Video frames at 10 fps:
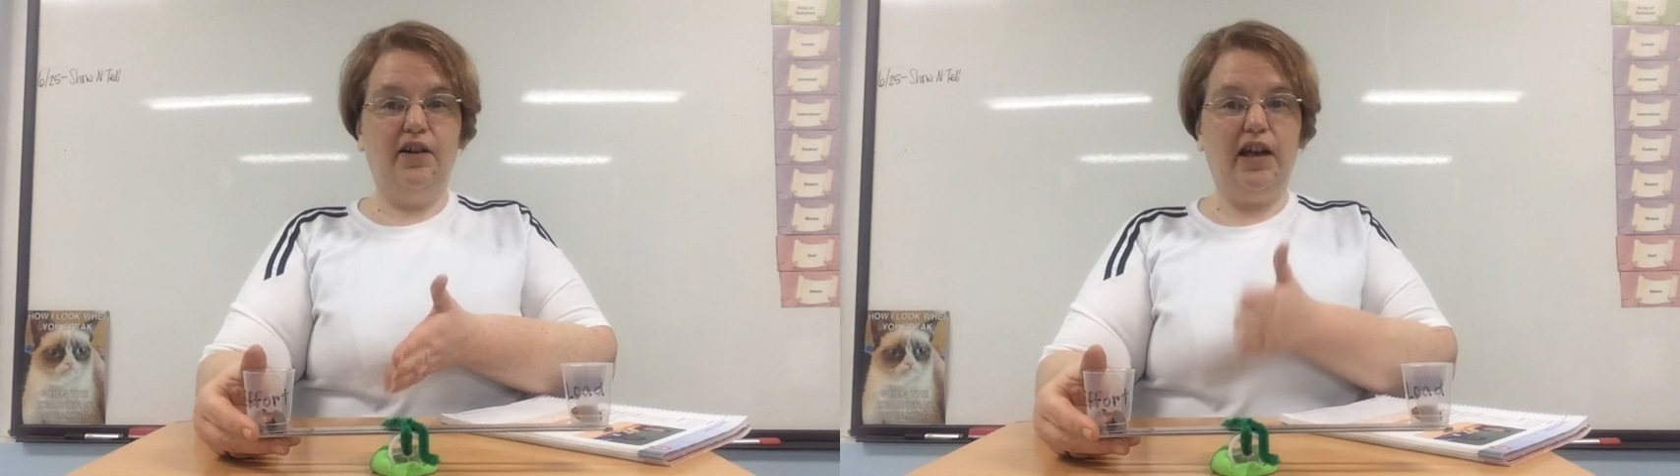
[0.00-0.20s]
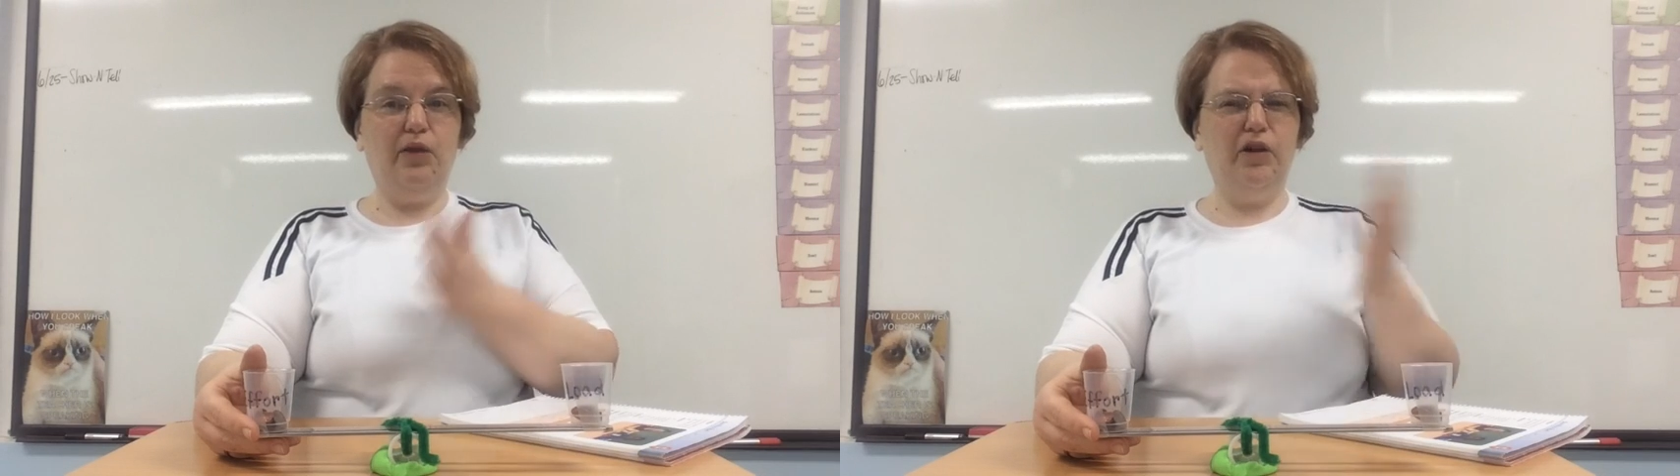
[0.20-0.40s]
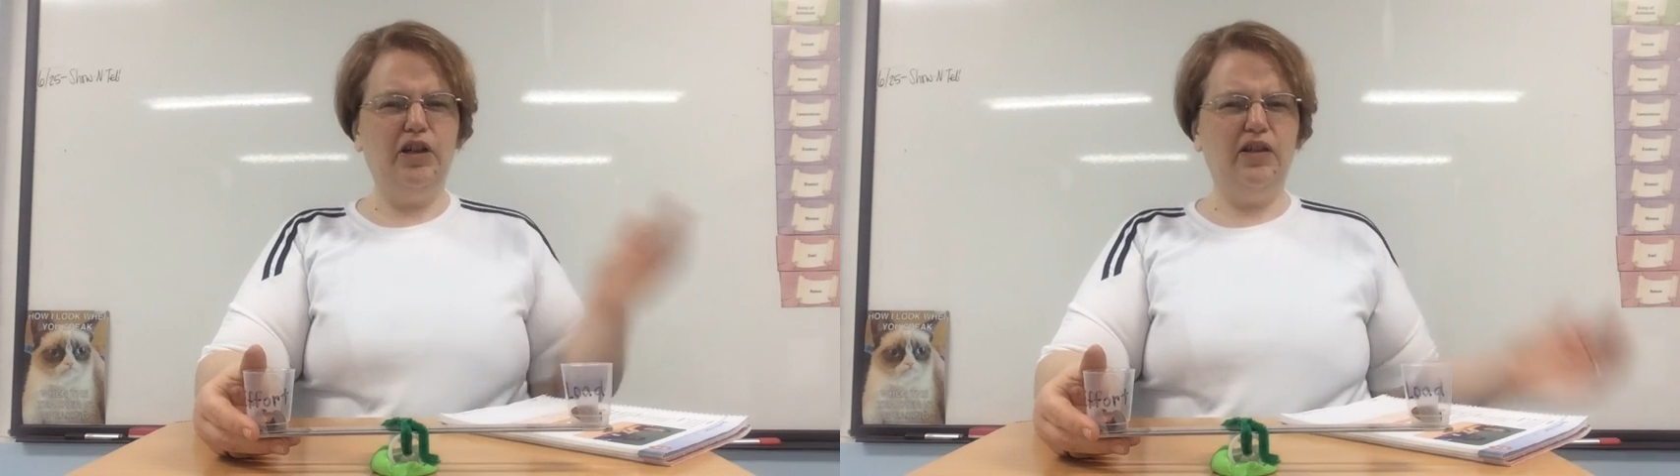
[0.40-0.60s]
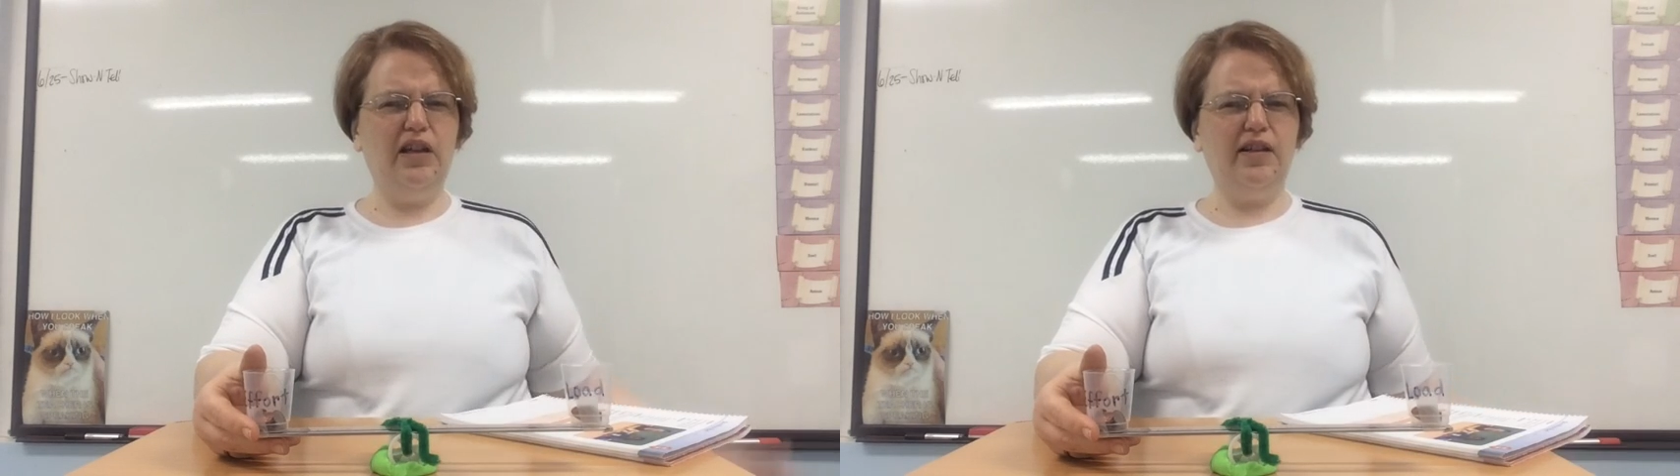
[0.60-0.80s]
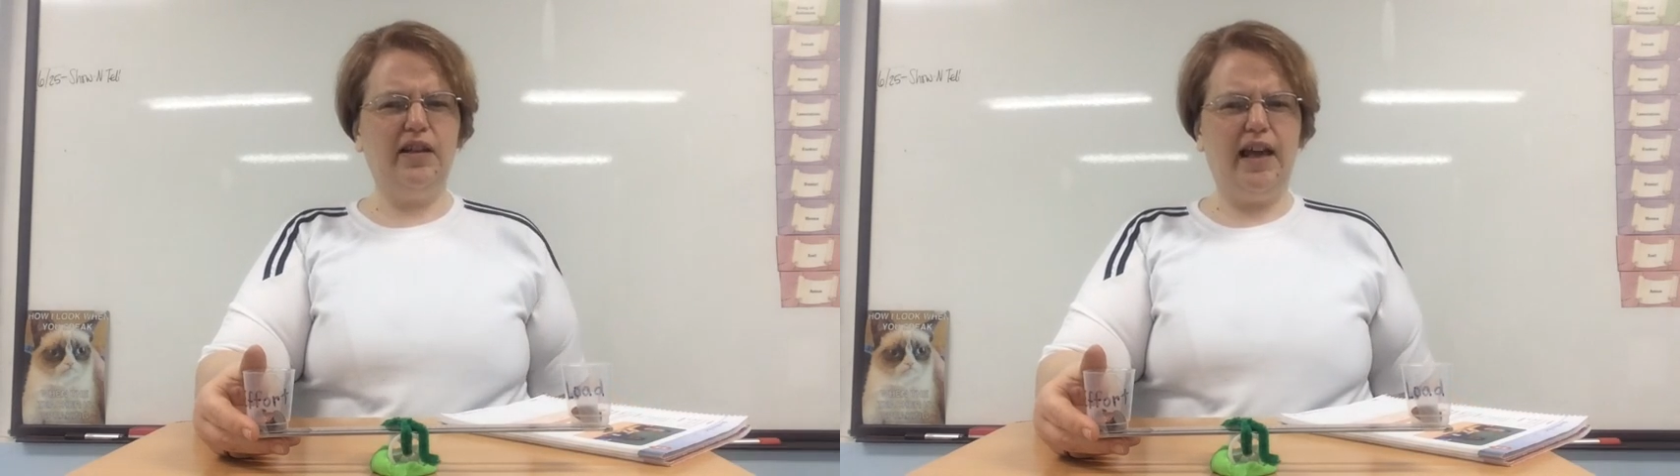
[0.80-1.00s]
Okay, what do you
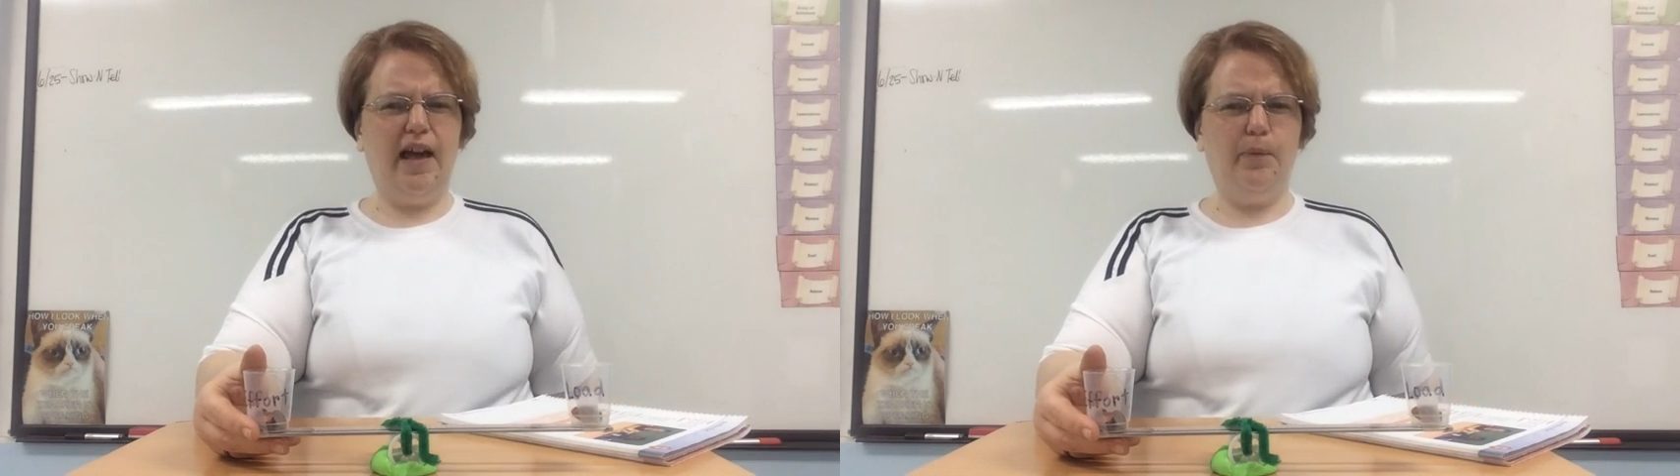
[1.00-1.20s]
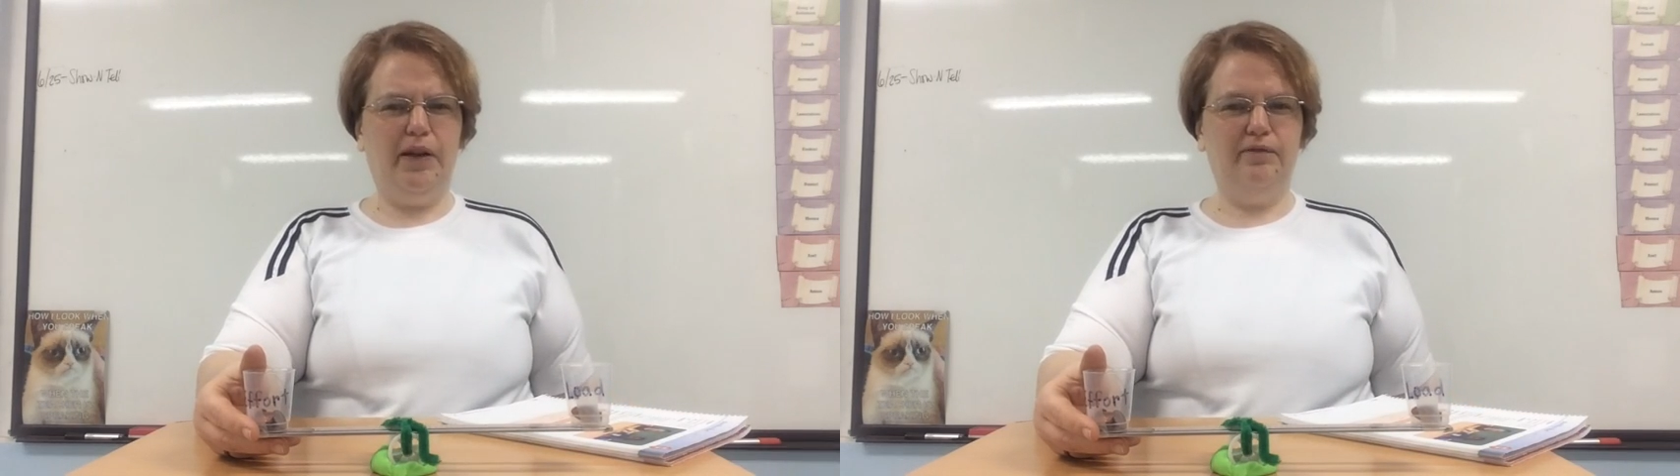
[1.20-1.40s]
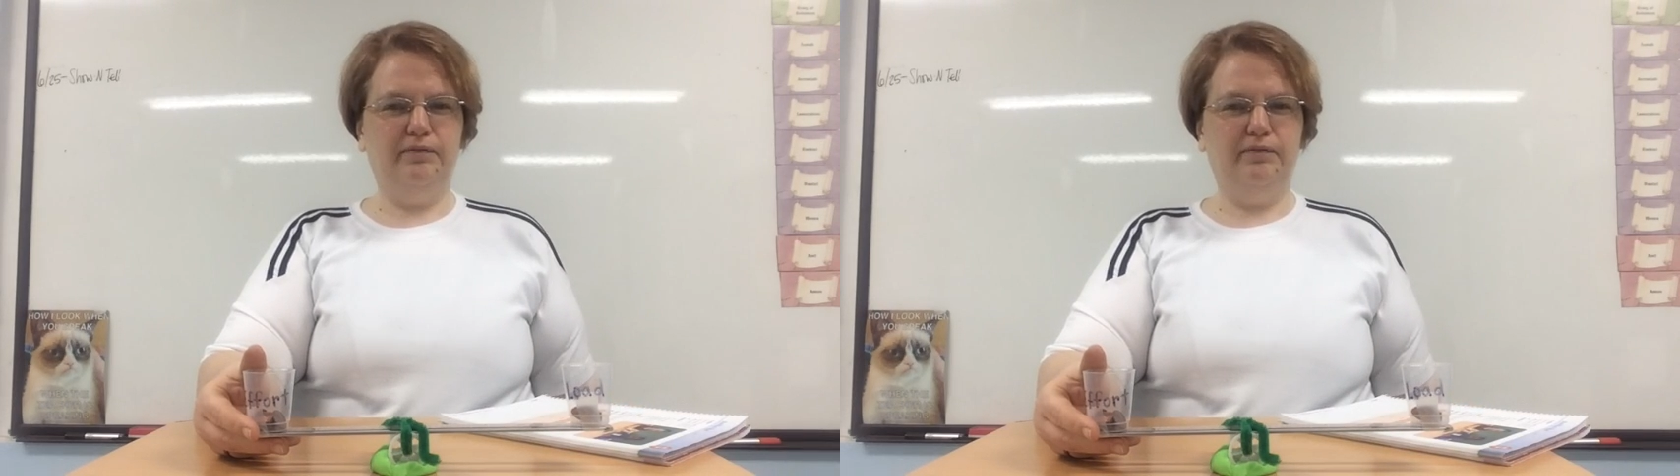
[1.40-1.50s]
think is going to happen?